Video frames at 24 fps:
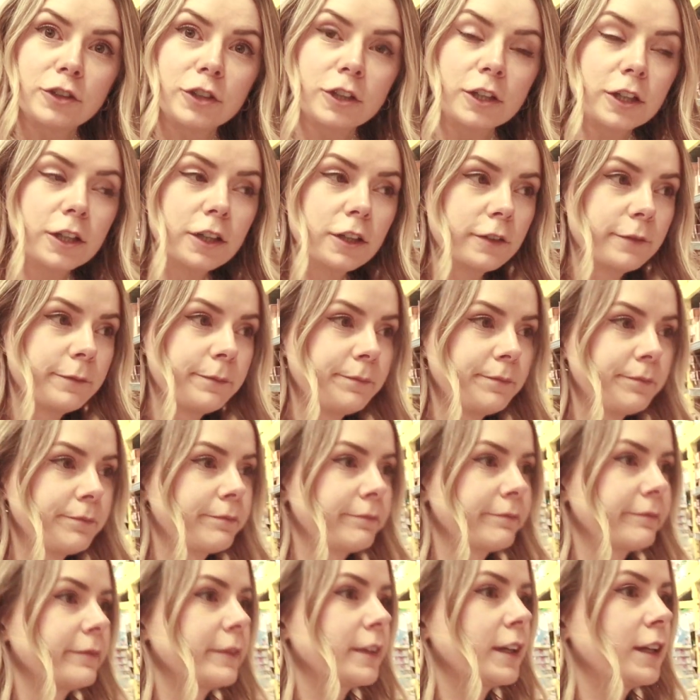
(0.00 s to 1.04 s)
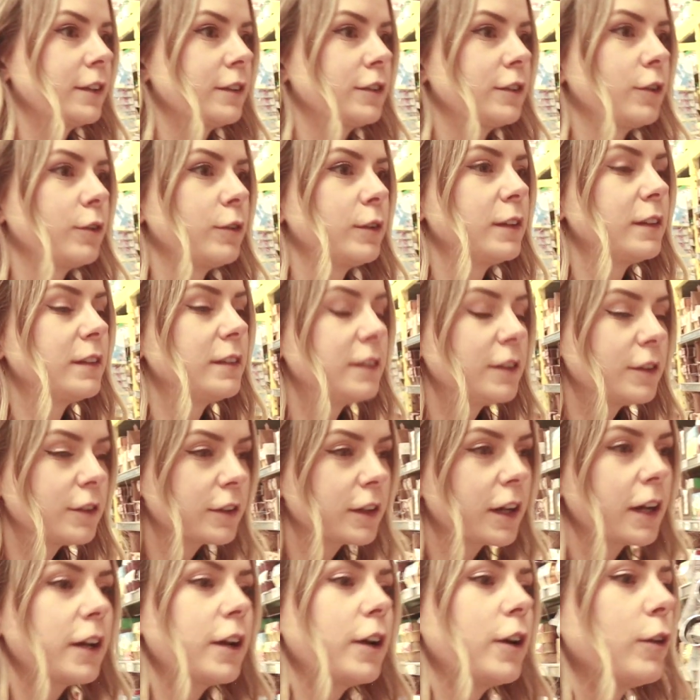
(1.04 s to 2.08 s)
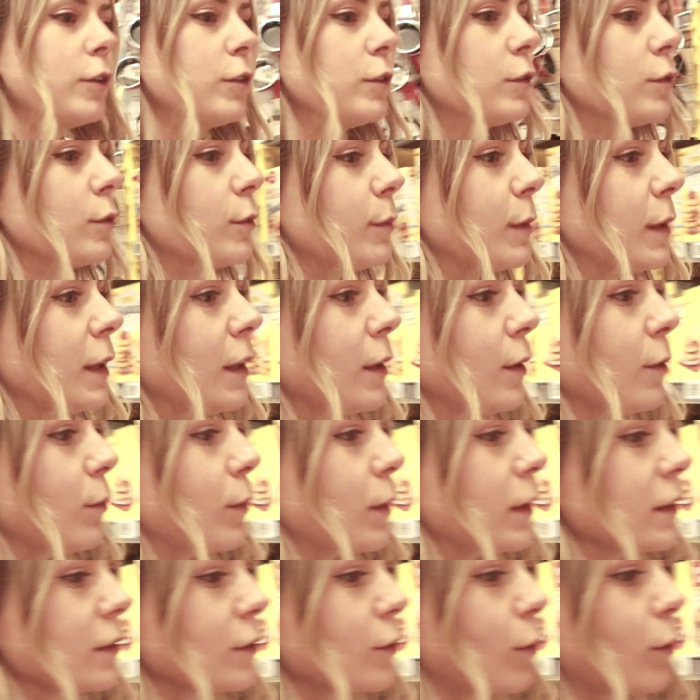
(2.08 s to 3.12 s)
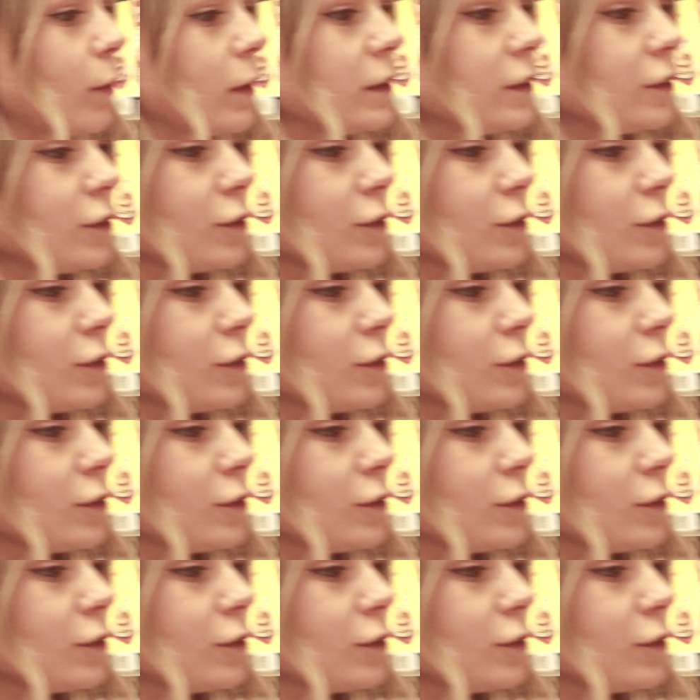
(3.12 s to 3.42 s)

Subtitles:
sugar. So the steel cut oats would be what's going